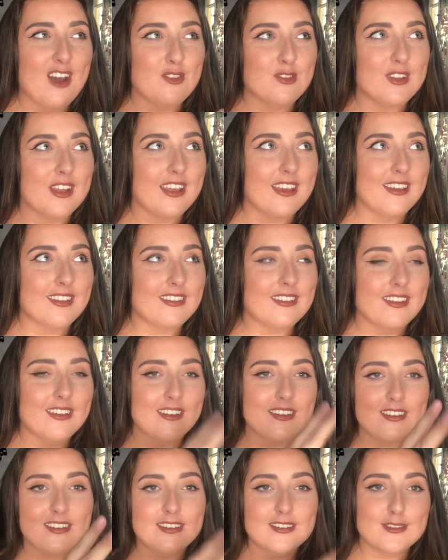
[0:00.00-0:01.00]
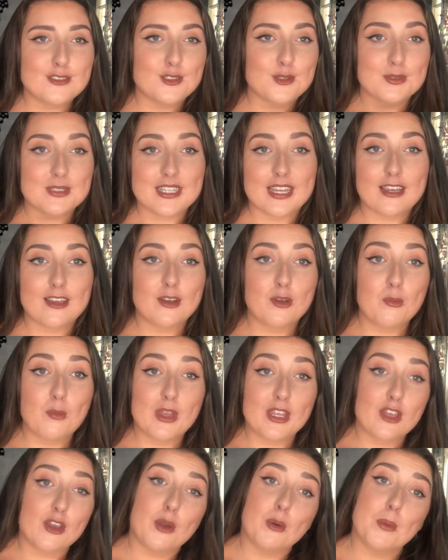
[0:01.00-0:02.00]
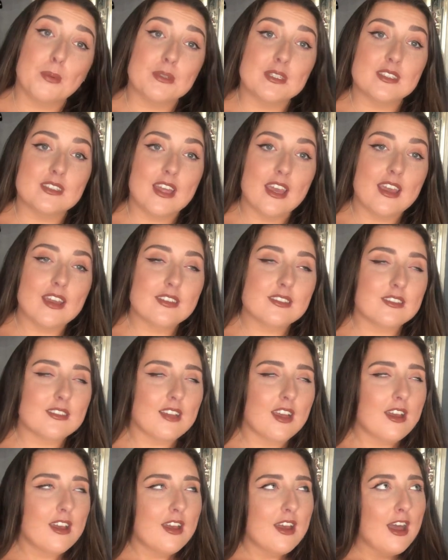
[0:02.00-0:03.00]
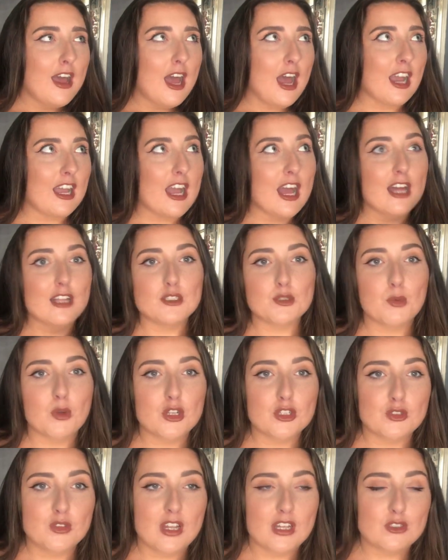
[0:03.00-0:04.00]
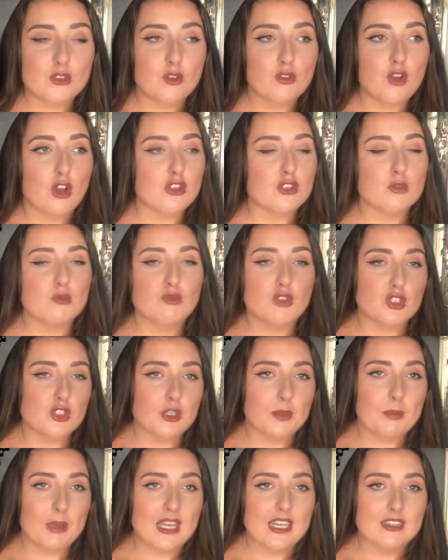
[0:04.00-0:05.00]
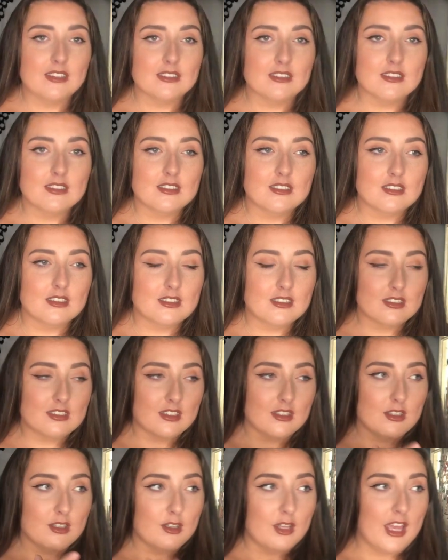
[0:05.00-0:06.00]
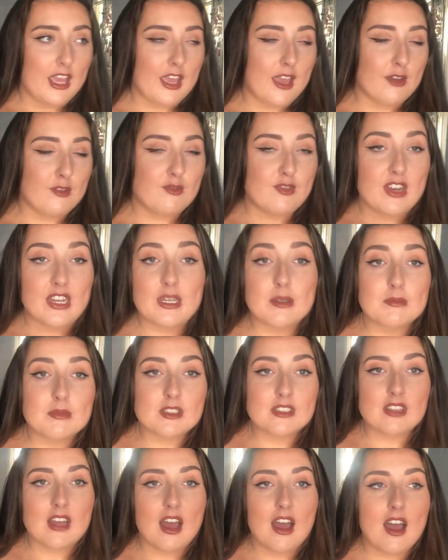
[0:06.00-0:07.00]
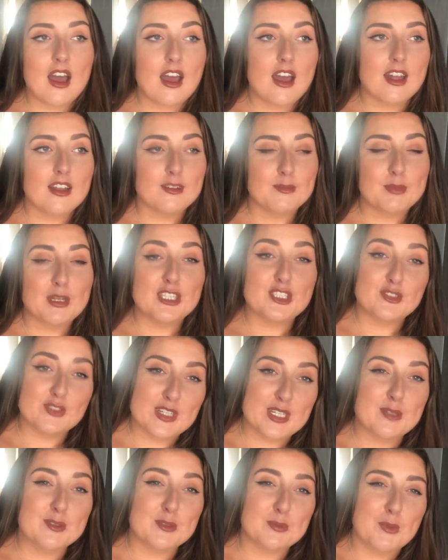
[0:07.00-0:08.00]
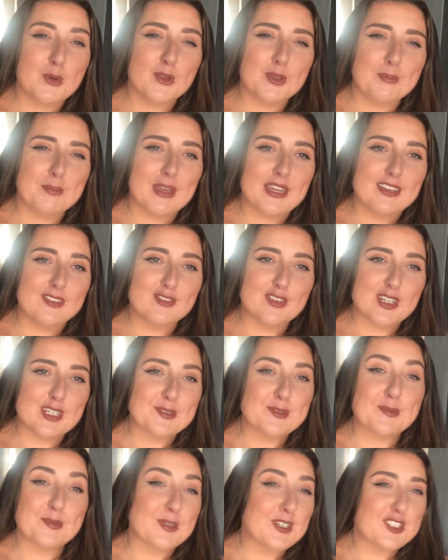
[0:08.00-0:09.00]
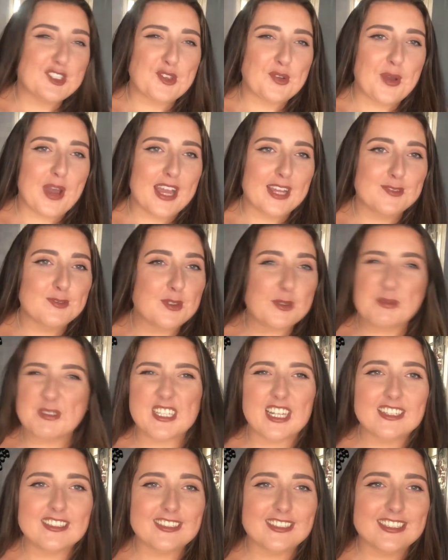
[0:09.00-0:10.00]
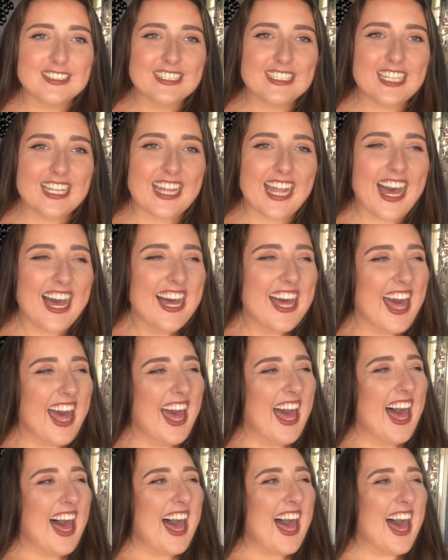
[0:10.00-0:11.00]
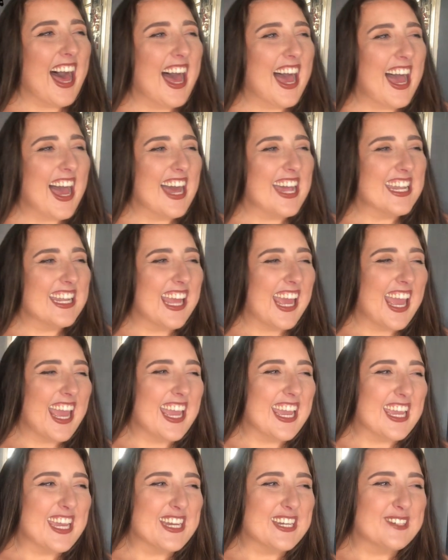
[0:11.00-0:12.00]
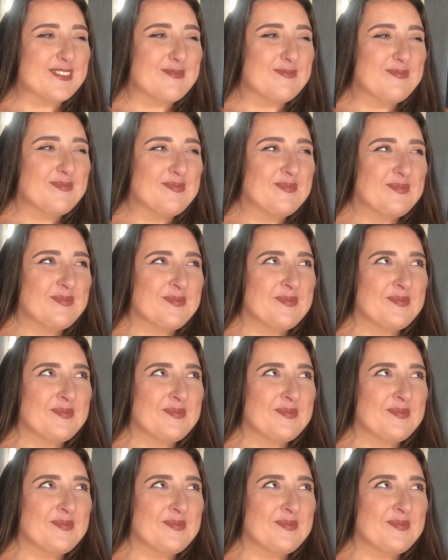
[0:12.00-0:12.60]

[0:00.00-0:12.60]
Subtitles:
have like the, so it's like when you go up the stairs, I kind of want to do that. So I've got some rustic paintings, frames and picture frames, more than painting frames, but it's okay, we'll pretend I didn't say that. And